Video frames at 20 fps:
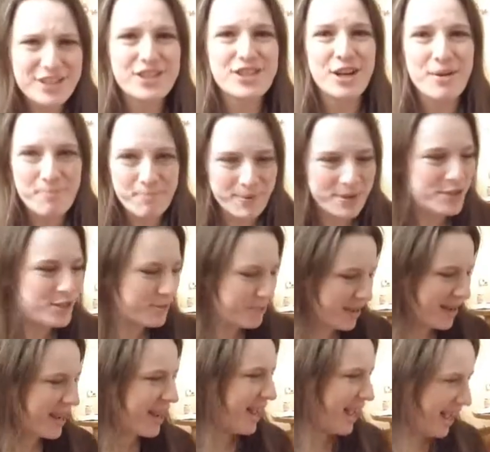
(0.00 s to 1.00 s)
jump into
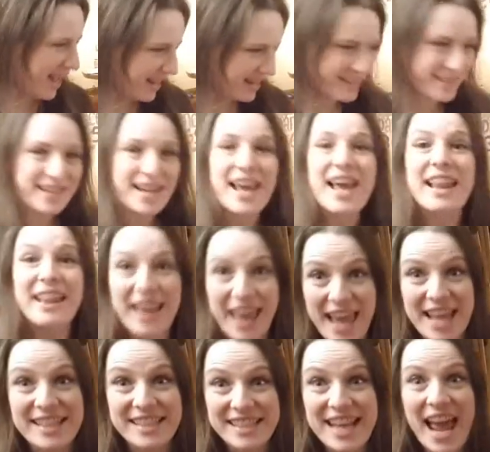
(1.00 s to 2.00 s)
my hand. Right,
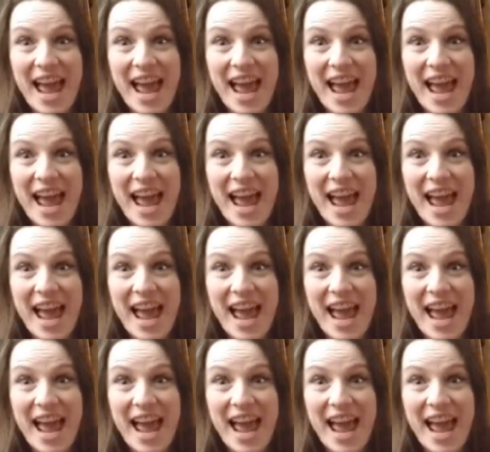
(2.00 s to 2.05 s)
Let's